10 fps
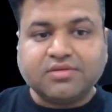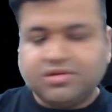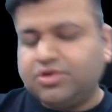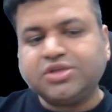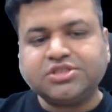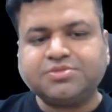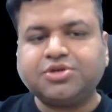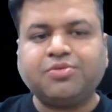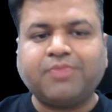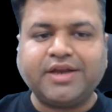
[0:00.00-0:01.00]
You can
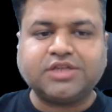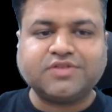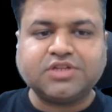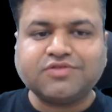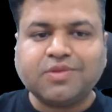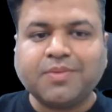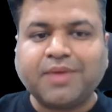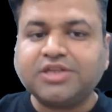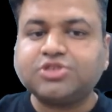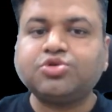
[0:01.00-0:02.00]
substitute minus 1. This will be
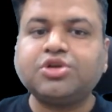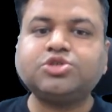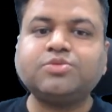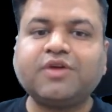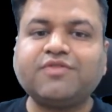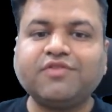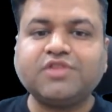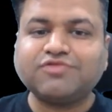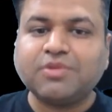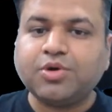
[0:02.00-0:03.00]
minus 2 raised to power 5.
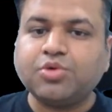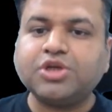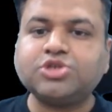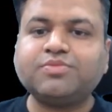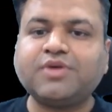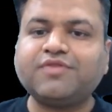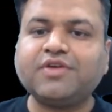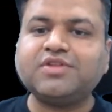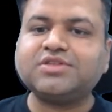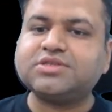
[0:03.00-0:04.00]
This will be 2 raised to power
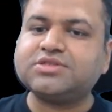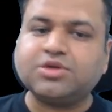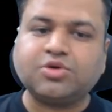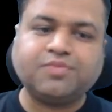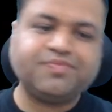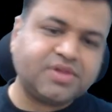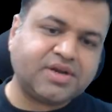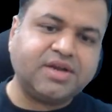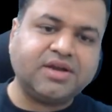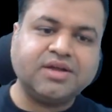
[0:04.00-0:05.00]
5. This is 0,
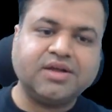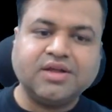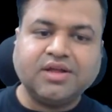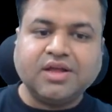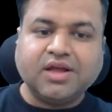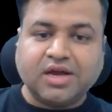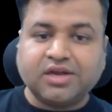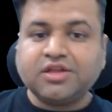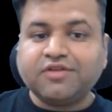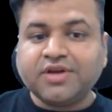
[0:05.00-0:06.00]
right?
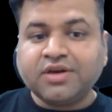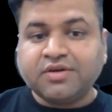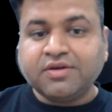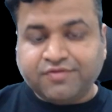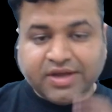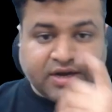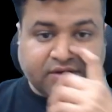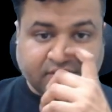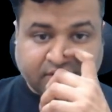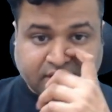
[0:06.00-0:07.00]
Another one, we
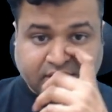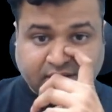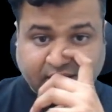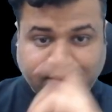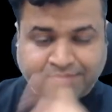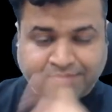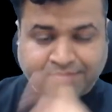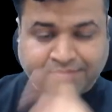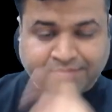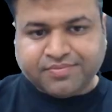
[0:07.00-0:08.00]
get
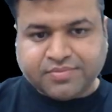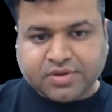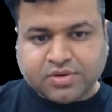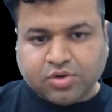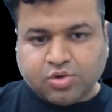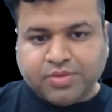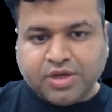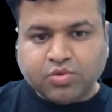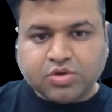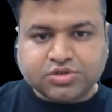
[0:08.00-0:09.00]
M to be
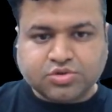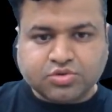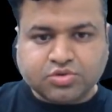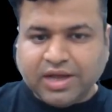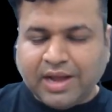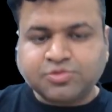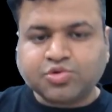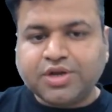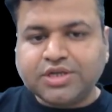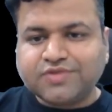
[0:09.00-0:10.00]
equals to M
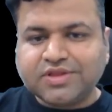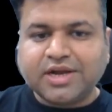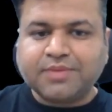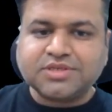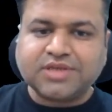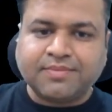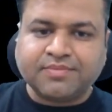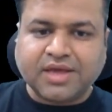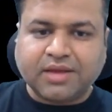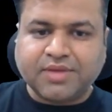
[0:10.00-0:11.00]
square is 1. That means
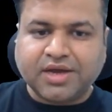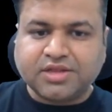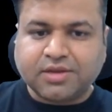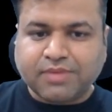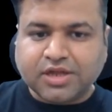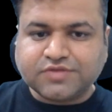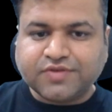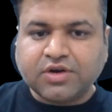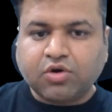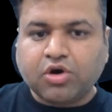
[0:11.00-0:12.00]
M can be either plus
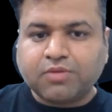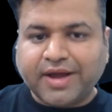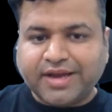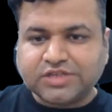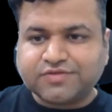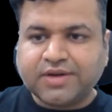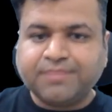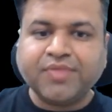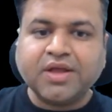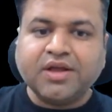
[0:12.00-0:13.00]
1 or minus 1.
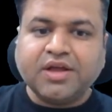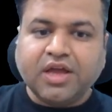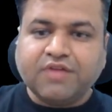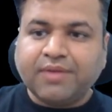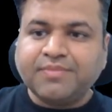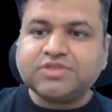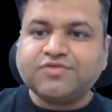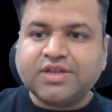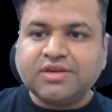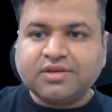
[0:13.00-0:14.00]
If M is
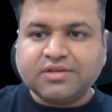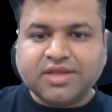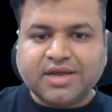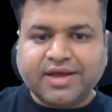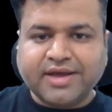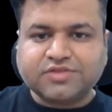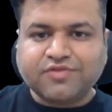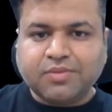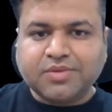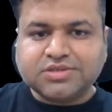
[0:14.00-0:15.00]
1, then X
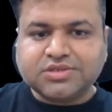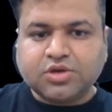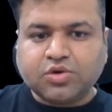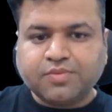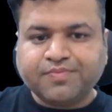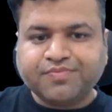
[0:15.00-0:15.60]
will be 0.